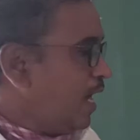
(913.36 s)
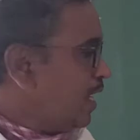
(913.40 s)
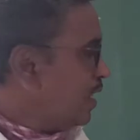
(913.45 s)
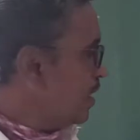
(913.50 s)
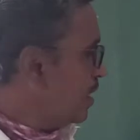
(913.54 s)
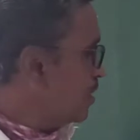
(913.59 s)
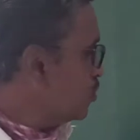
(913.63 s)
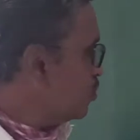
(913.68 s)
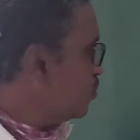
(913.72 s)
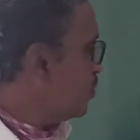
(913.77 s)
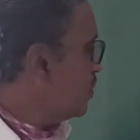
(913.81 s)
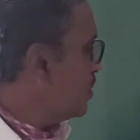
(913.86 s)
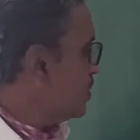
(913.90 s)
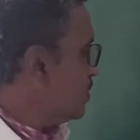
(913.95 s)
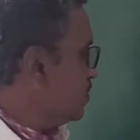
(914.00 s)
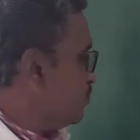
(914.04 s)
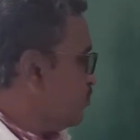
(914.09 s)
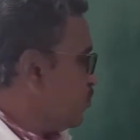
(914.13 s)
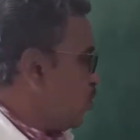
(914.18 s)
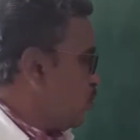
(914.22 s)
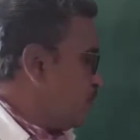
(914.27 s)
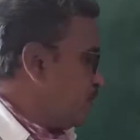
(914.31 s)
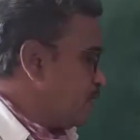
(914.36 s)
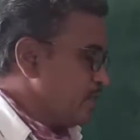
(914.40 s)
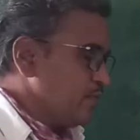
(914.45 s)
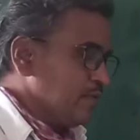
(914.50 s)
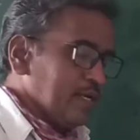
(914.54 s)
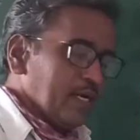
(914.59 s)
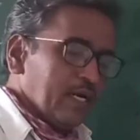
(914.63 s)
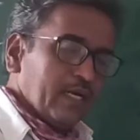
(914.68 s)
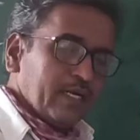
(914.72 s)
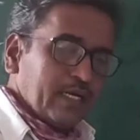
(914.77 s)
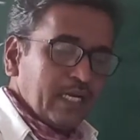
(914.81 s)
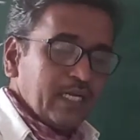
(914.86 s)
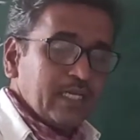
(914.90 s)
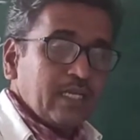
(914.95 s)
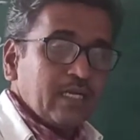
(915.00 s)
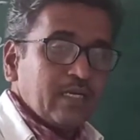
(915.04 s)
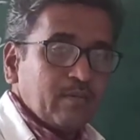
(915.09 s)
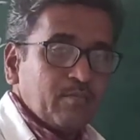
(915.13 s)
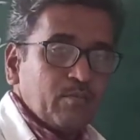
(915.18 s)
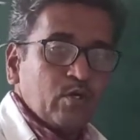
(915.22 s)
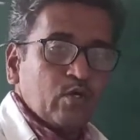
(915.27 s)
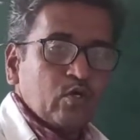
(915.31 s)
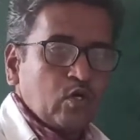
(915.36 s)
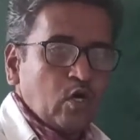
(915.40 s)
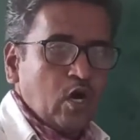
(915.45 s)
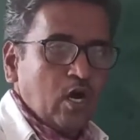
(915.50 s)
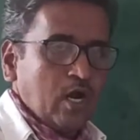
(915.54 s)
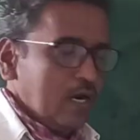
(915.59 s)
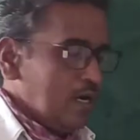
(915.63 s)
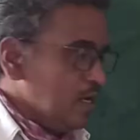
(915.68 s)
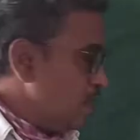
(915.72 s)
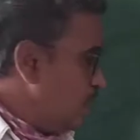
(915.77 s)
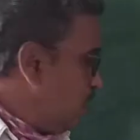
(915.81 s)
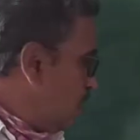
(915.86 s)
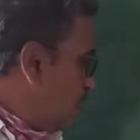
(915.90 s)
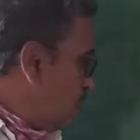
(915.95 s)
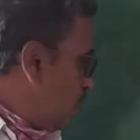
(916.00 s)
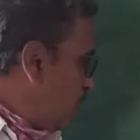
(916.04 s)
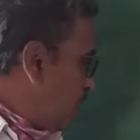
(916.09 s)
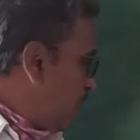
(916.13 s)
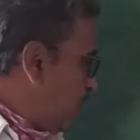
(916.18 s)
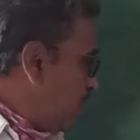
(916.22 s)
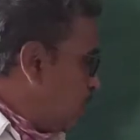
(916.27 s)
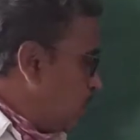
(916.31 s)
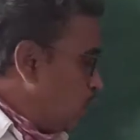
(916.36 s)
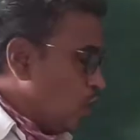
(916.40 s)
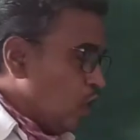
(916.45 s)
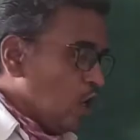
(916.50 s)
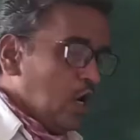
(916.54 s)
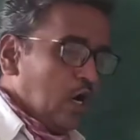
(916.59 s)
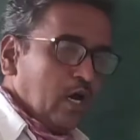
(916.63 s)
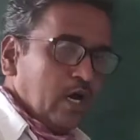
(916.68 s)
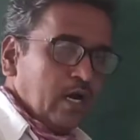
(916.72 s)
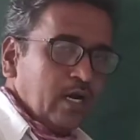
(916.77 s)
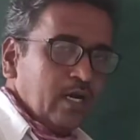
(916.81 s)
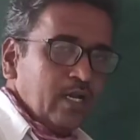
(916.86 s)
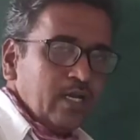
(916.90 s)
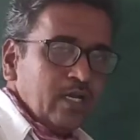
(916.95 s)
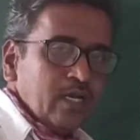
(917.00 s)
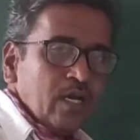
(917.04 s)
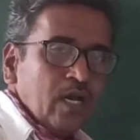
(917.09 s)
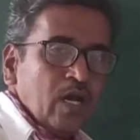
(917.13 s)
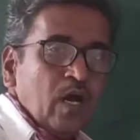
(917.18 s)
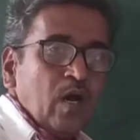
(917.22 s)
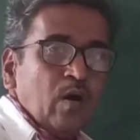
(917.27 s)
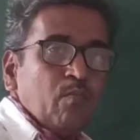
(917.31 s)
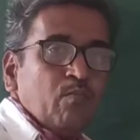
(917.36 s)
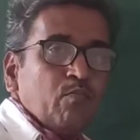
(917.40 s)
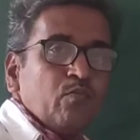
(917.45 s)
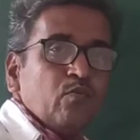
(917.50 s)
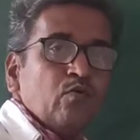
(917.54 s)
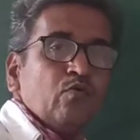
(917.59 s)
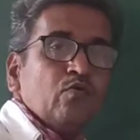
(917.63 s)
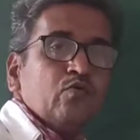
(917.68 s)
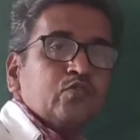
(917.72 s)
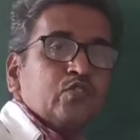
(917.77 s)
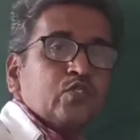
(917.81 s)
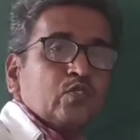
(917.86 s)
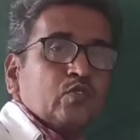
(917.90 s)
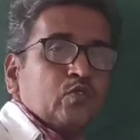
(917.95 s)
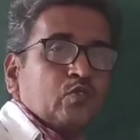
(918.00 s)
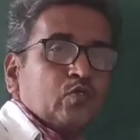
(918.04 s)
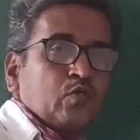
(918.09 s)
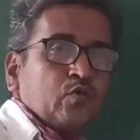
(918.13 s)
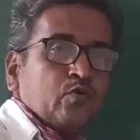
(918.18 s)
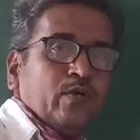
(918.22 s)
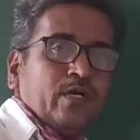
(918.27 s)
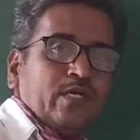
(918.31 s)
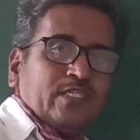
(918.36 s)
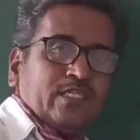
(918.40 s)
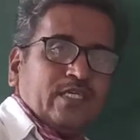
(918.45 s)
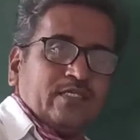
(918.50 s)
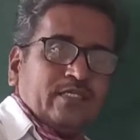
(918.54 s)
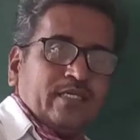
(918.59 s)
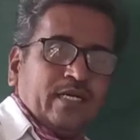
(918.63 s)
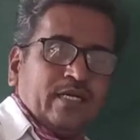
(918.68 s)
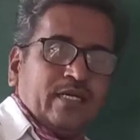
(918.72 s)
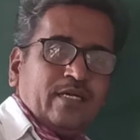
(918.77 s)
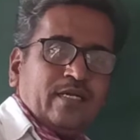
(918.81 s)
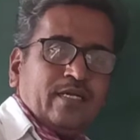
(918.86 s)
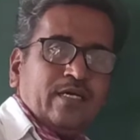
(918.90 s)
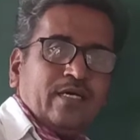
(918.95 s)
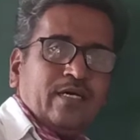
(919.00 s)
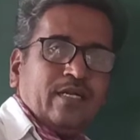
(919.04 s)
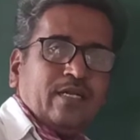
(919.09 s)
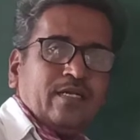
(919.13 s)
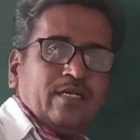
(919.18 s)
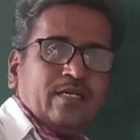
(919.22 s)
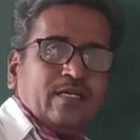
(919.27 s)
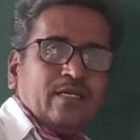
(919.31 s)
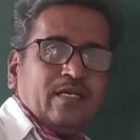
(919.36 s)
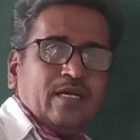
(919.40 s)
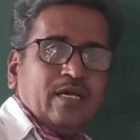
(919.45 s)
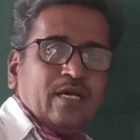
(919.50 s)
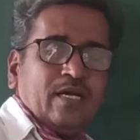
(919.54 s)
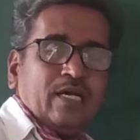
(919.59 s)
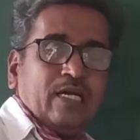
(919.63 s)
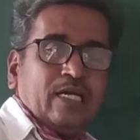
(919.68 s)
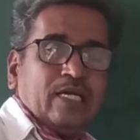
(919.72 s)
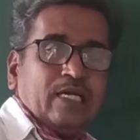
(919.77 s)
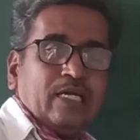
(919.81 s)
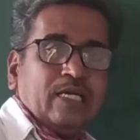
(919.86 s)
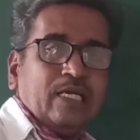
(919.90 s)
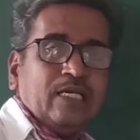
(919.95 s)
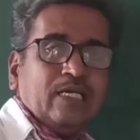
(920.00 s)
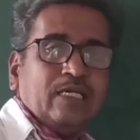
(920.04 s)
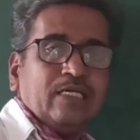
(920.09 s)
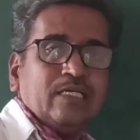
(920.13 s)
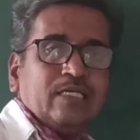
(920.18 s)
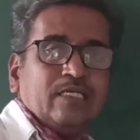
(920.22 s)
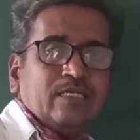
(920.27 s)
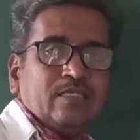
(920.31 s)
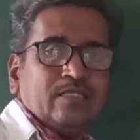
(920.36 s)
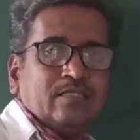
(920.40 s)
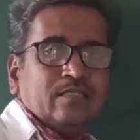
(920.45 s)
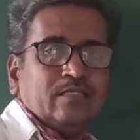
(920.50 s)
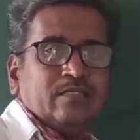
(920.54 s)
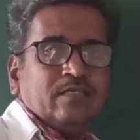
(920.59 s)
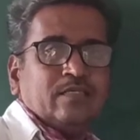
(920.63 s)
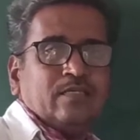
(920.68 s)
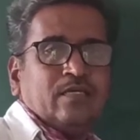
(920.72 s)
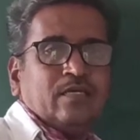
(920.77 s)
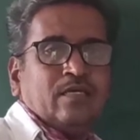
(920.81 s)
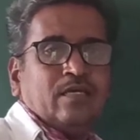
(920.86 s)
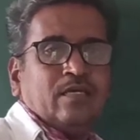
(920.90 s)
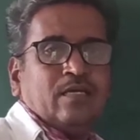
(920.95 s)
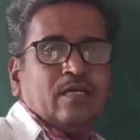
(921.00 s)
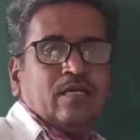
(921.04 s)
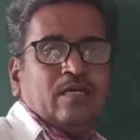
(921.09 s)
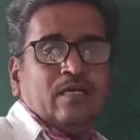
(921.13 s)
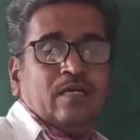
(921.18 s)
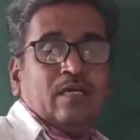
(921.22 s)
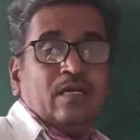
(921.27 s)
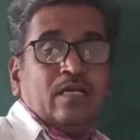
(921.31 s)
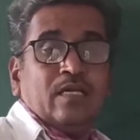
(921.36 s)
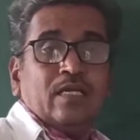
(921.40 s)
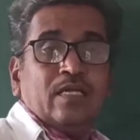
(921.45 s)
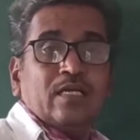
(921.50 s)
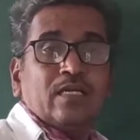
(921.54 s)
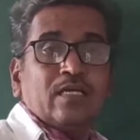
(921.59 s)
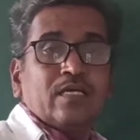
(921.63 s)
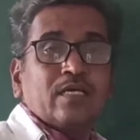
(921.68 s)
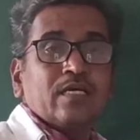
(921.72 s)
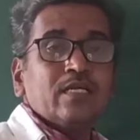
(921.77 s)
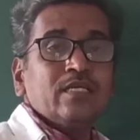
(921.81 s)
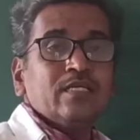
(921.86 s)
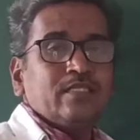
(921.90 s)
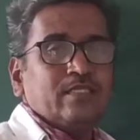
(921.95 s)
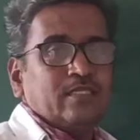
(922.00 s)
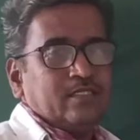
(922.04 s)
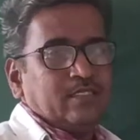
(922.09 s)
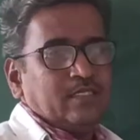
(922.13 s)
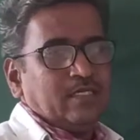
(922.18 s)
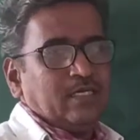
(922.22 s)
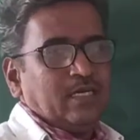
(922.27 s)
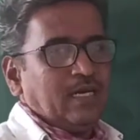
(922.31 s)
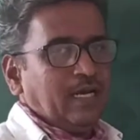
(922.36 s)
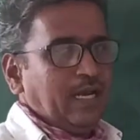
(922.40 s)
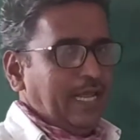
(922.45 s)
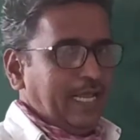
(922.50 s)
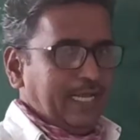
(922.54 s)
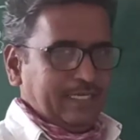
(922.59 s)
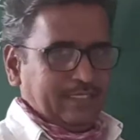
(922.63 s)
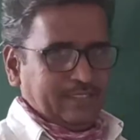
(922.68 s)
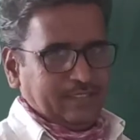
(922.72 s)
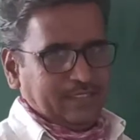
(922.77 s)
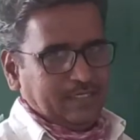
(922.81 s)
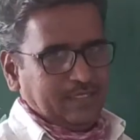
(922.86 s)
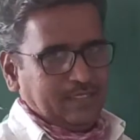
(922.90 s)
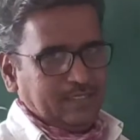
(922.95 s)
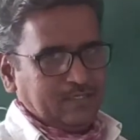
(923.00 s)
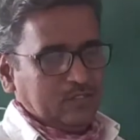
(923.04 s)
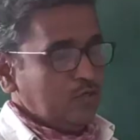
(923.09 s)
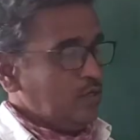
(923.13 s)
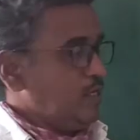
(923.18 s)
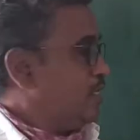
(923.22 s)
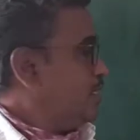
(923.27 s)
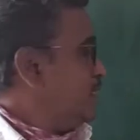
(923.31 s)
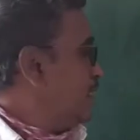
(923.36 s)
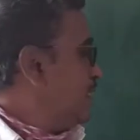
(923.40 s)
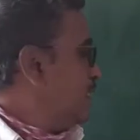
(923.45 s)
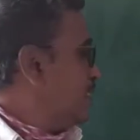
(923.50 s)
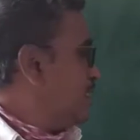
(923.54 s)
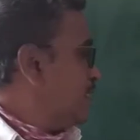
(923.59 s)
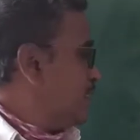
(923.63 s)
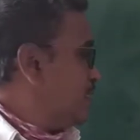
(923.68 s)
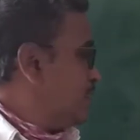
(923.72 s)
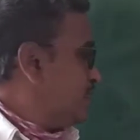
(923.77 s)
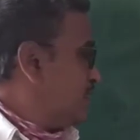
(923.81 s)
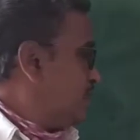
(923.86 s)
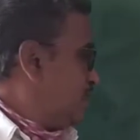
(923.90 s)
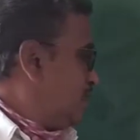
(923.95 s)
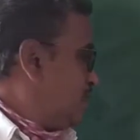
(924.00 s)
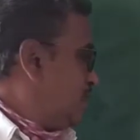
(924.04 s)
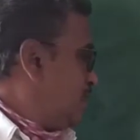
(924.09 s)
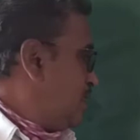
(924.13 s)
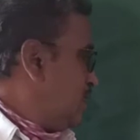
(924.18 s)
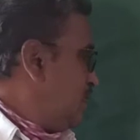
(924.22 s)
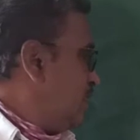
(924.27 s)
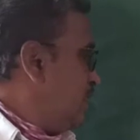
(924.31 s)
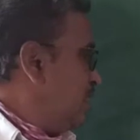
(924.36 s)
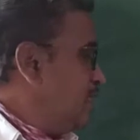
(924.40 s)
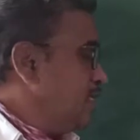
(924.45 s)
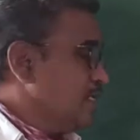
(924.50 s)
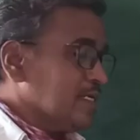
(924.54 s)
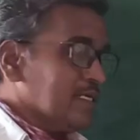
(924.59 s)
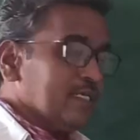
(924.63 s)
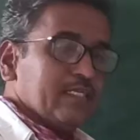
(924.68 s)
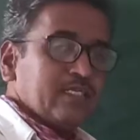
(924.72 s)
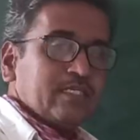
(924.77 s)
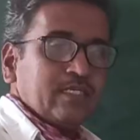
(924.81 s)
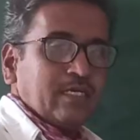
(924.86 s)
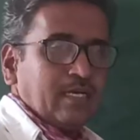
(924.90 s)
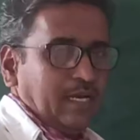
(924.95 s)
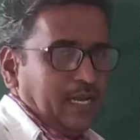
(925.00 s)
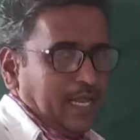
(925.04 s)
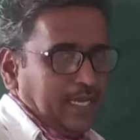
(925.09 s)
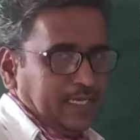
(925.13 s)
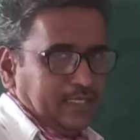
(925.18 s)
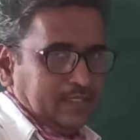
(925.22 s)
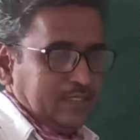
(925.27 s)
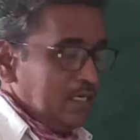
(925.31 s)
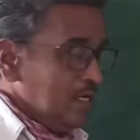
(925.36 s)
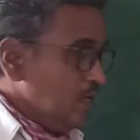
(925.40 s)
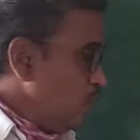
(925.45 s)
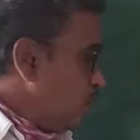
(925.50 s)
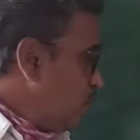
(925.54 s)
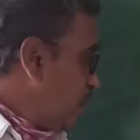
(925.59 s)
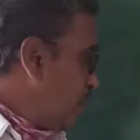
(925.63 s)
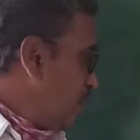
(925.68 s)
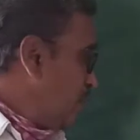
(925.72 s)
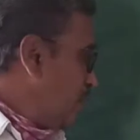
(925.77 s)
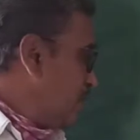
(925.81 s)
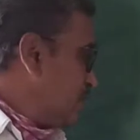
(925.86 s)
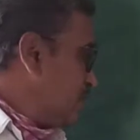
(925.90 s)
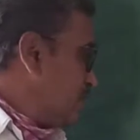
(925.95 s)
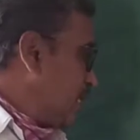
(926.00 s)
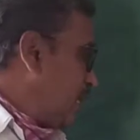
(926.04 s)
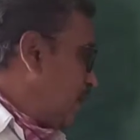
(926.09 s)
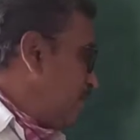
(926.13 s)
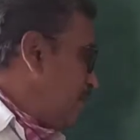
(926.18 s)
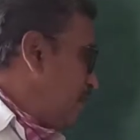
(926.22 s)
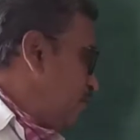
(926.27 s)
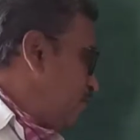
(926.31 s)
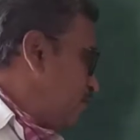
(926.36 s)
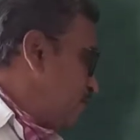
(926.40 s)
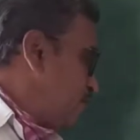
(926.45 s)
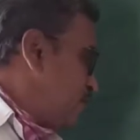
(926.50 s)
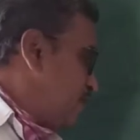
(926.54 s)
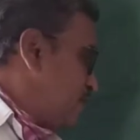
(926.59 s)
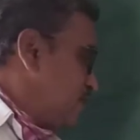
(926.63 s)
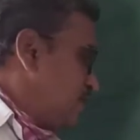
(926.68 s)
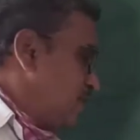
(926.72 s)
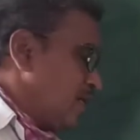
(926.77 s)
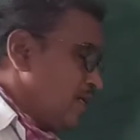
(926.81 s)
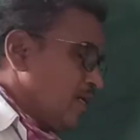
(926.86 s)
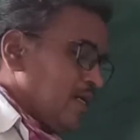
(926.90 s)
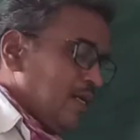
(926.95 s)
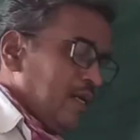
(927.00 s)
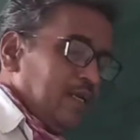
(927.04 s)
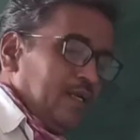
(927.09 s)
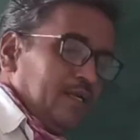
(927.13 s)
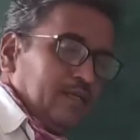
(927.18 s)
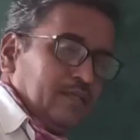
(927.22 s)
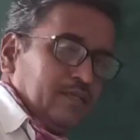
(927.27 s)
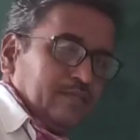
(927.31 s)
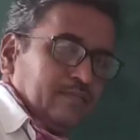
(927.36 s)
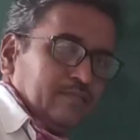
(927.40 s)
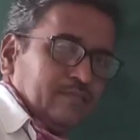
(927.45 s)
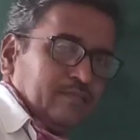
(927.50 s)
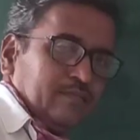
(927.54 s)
And also one property can tell us about chord. When chord moves towards the center, it increases in length. Sorry, increases in length. When it is away from the circle,